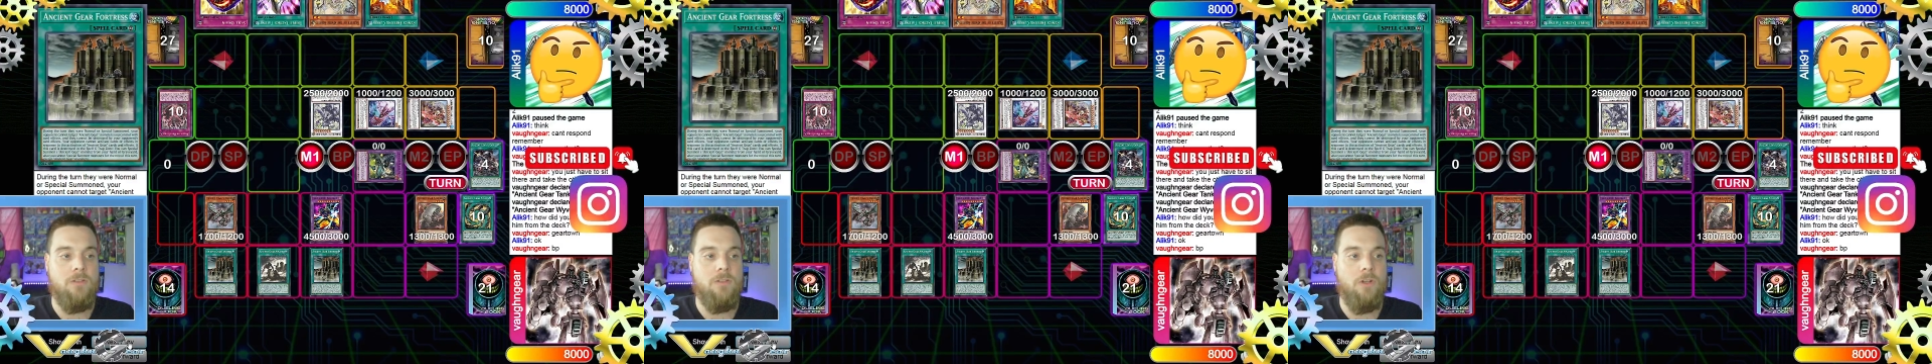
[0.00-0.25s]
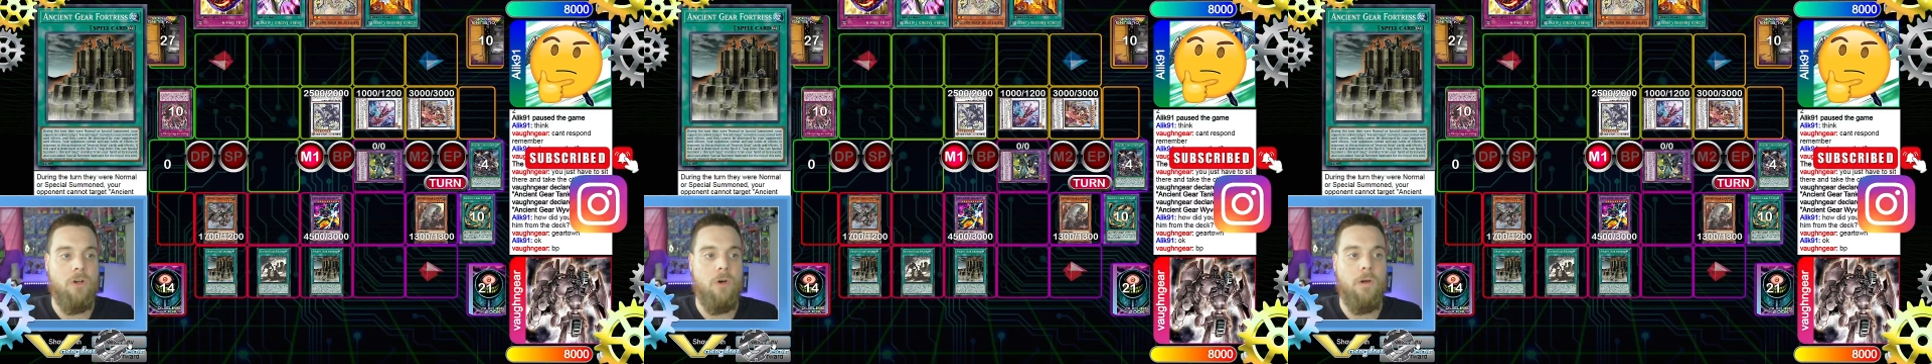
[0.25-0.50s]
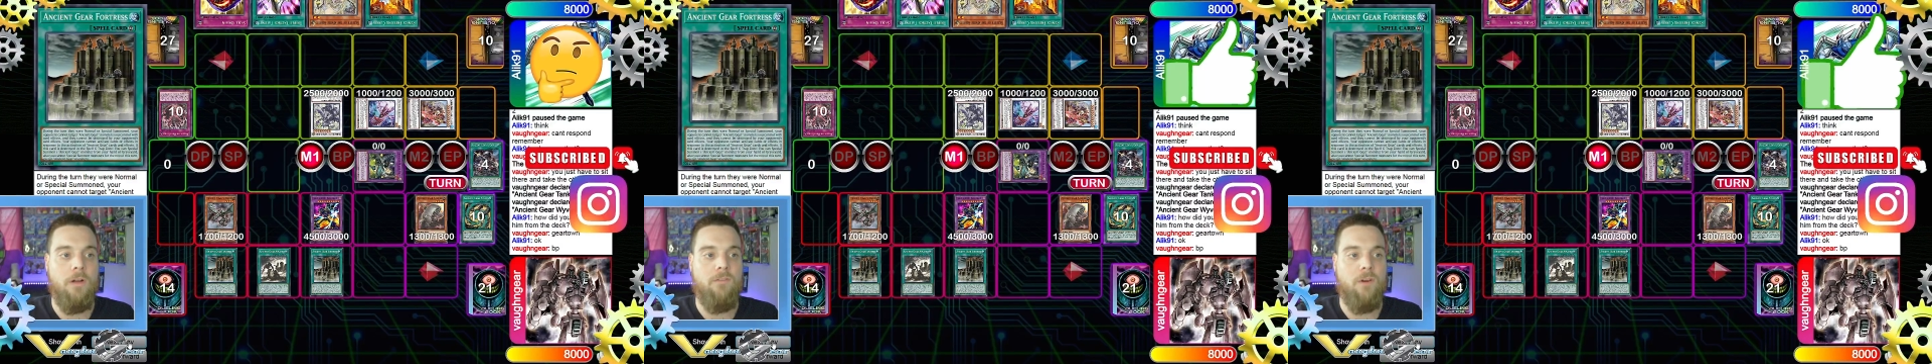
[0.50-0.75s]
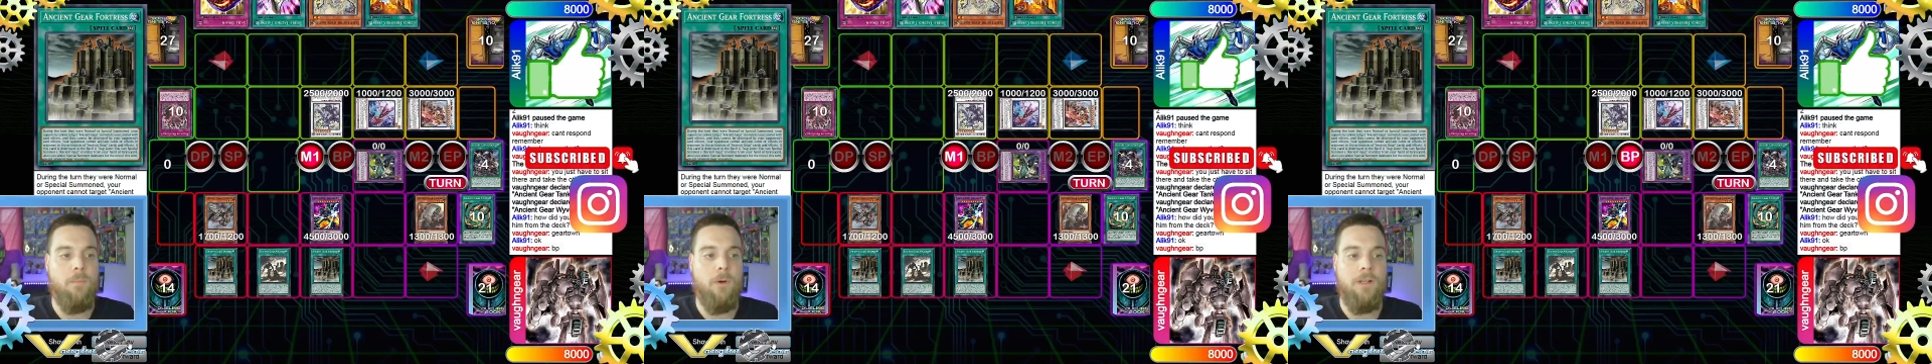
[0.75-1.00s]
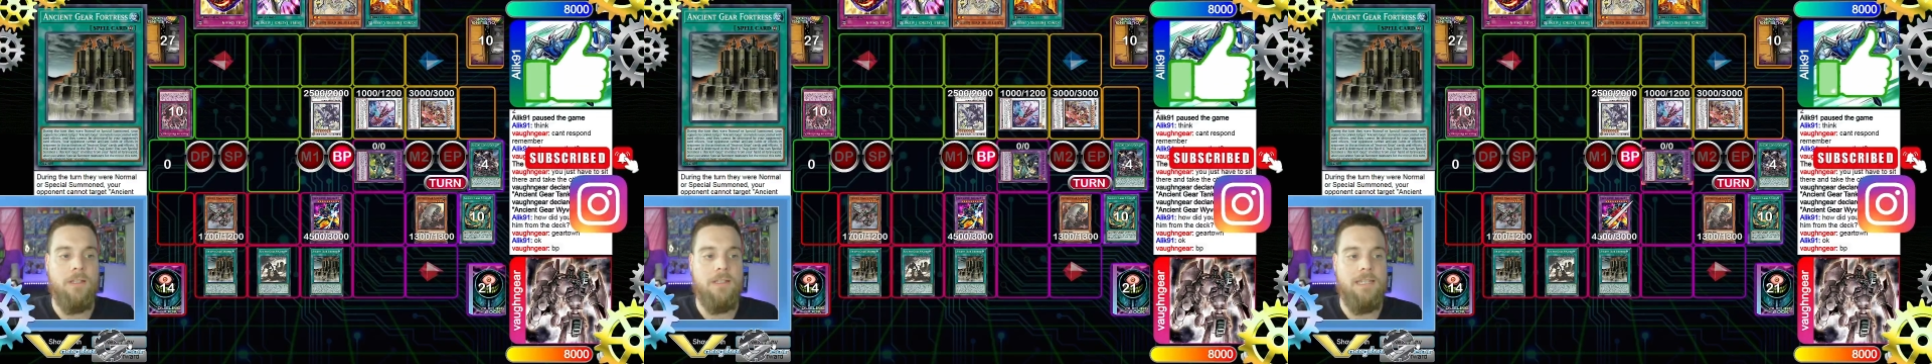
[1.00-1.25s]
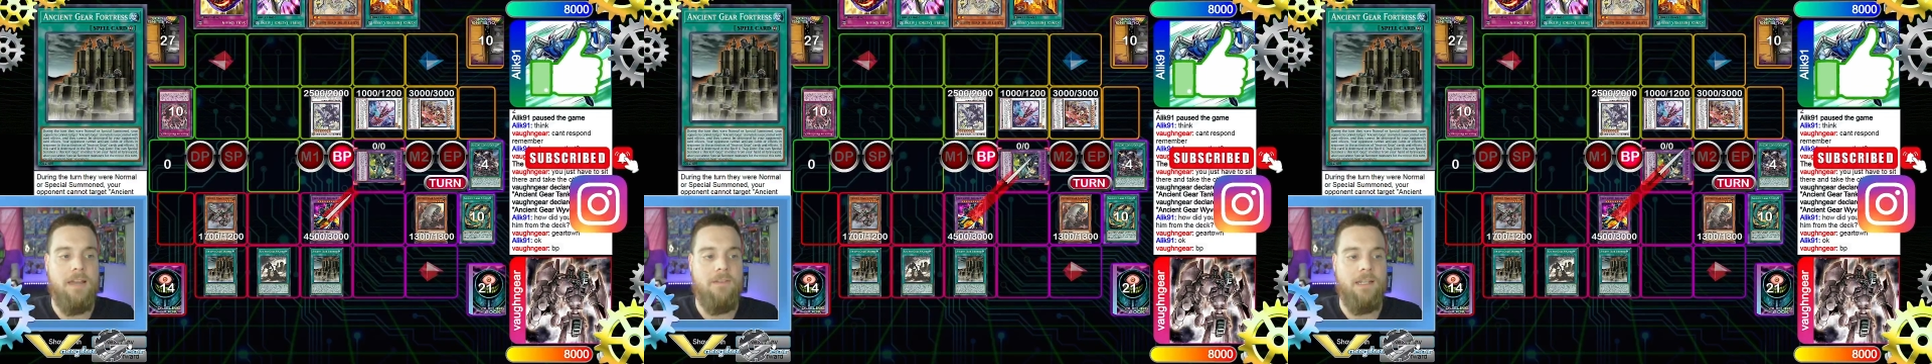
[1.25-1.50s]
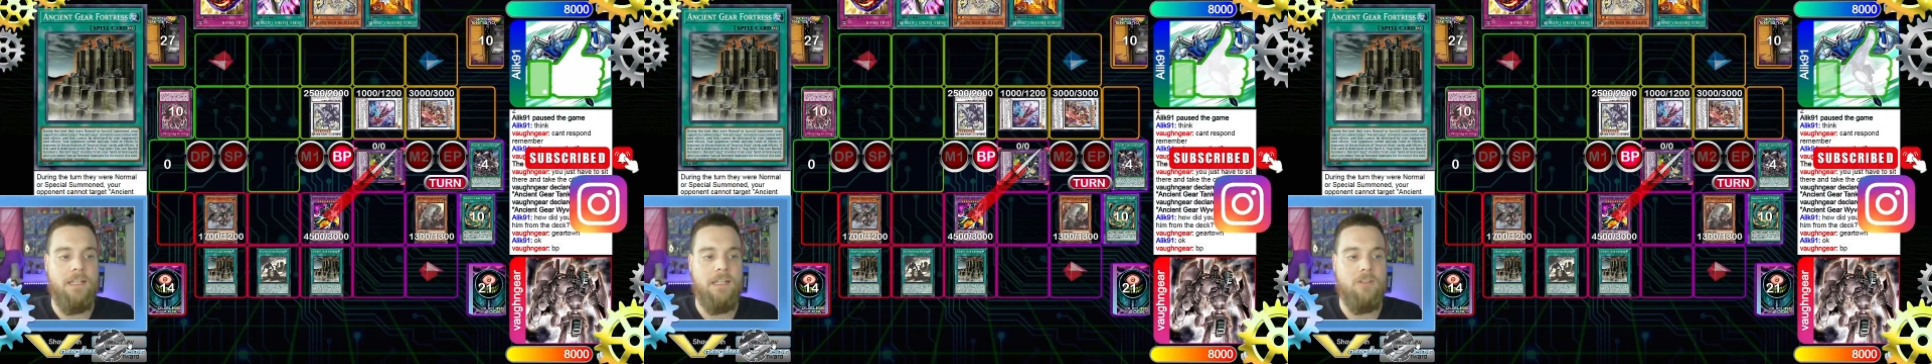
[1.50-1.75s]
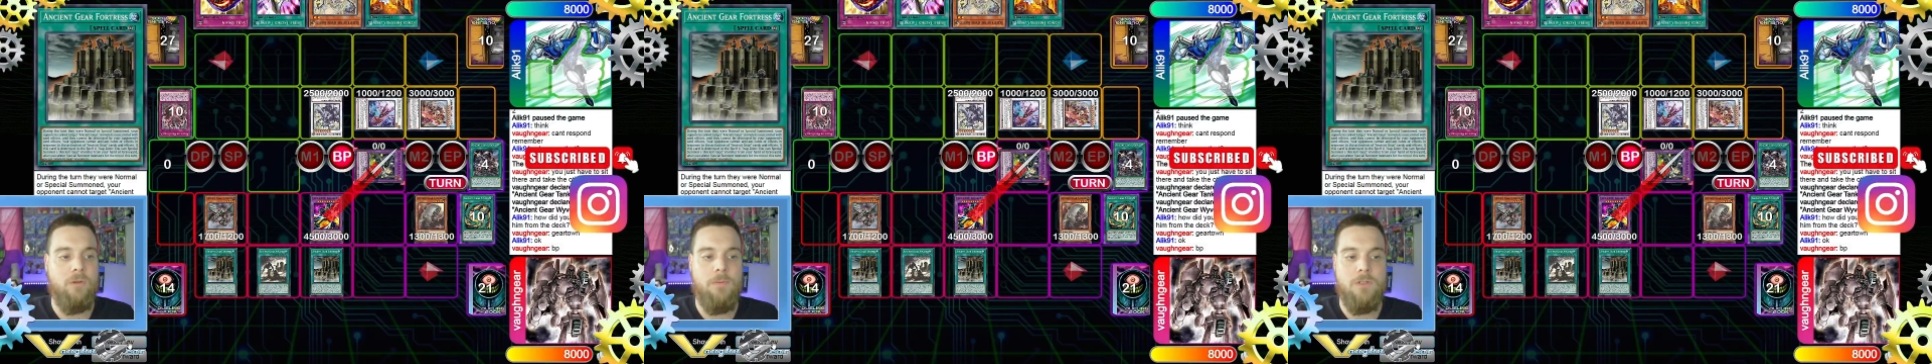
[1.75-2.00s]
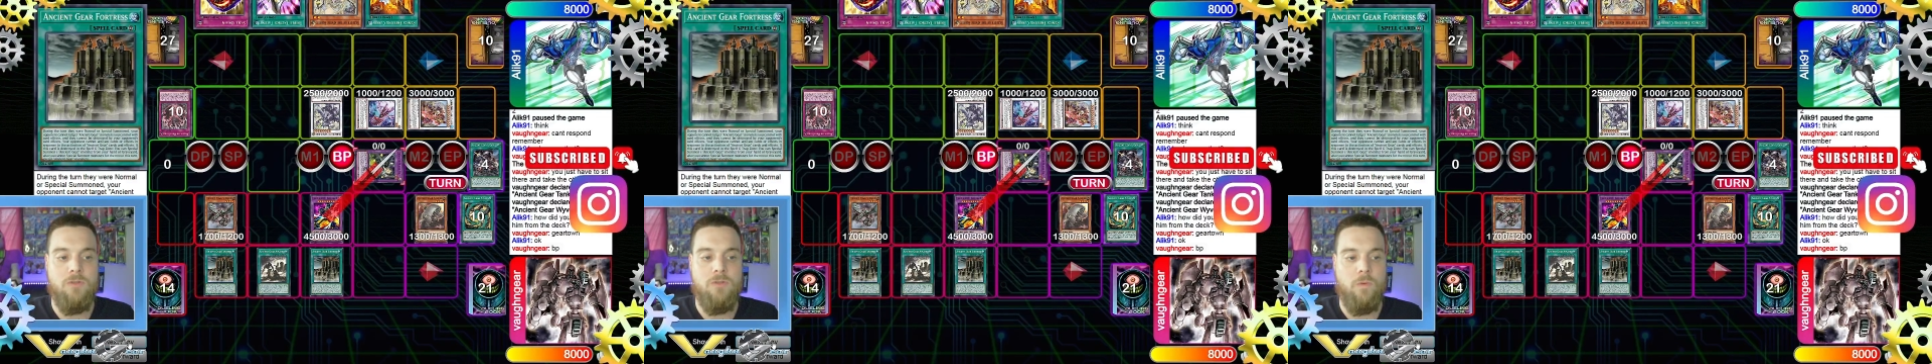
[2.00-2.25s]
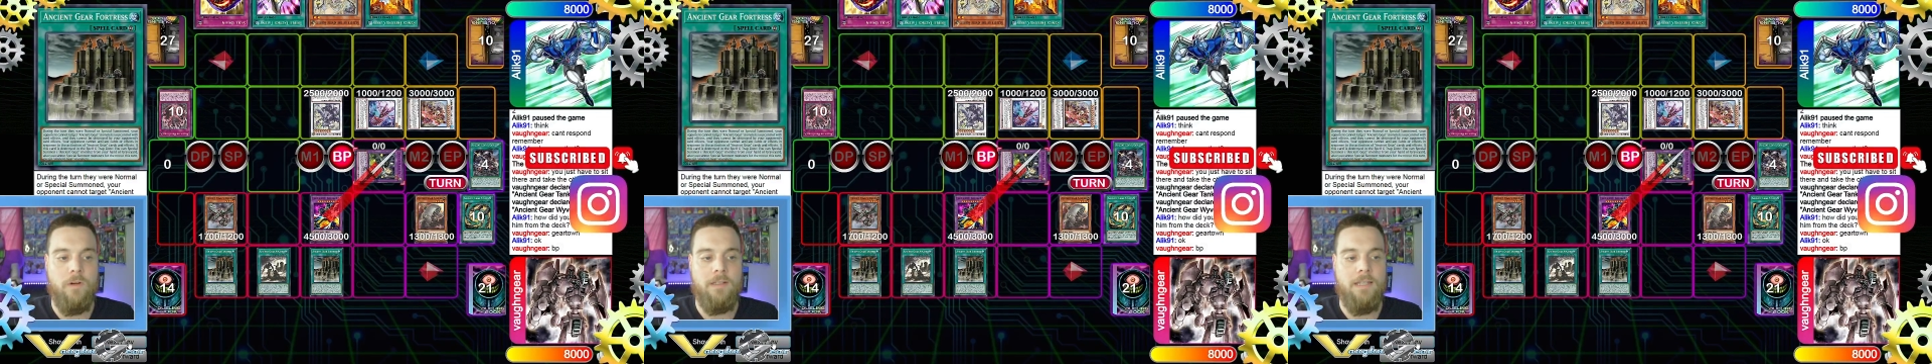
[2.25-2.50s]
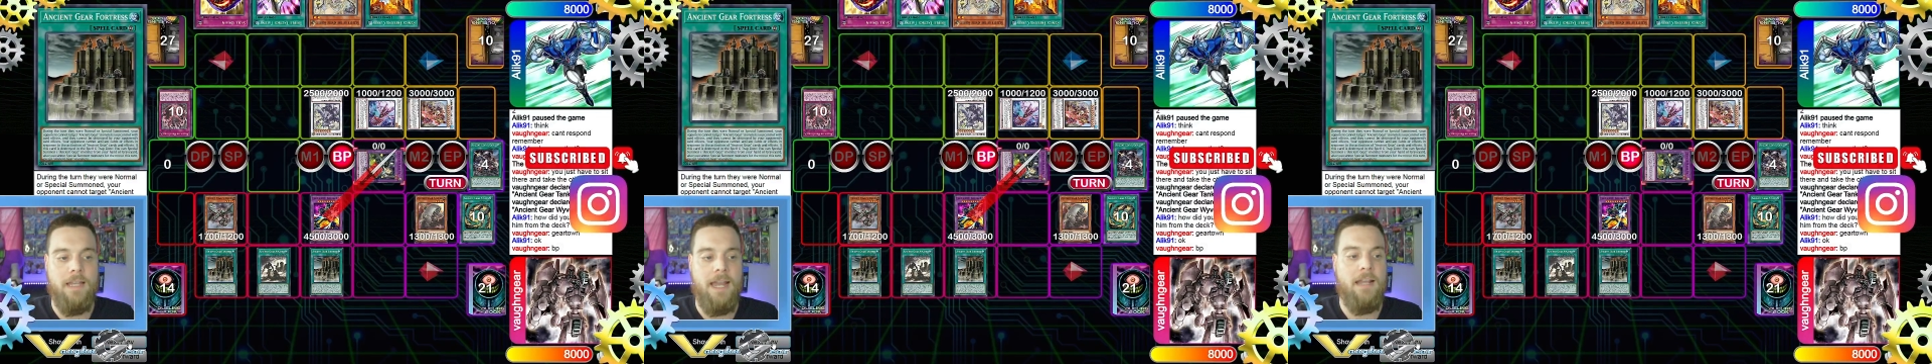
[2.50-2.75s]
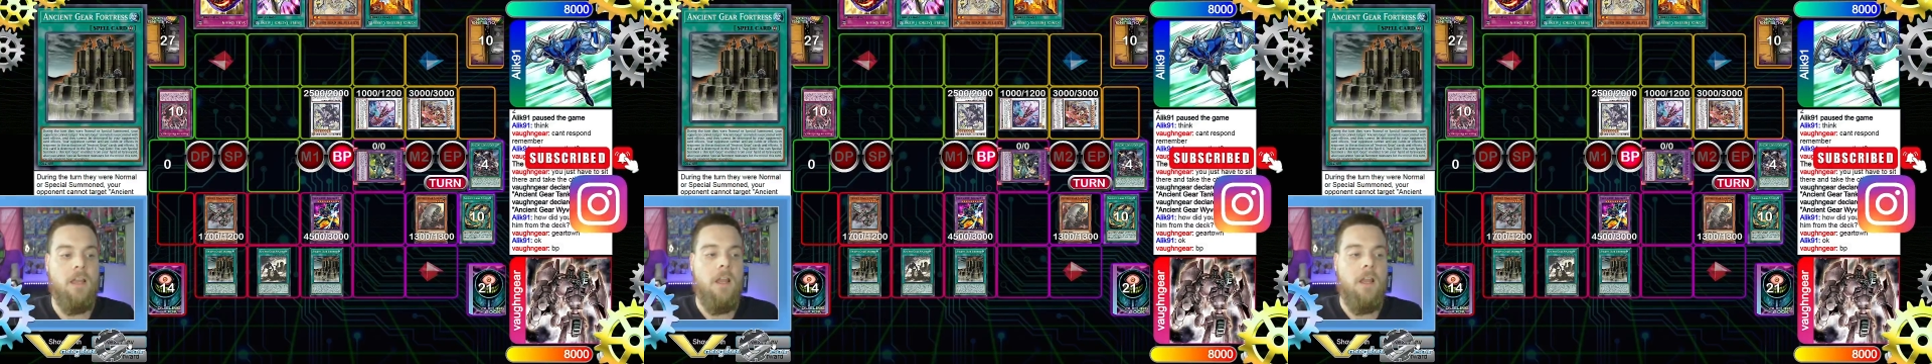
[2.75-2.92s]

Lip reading: So if our opponent doesn't have any interruptions, we're going to attack.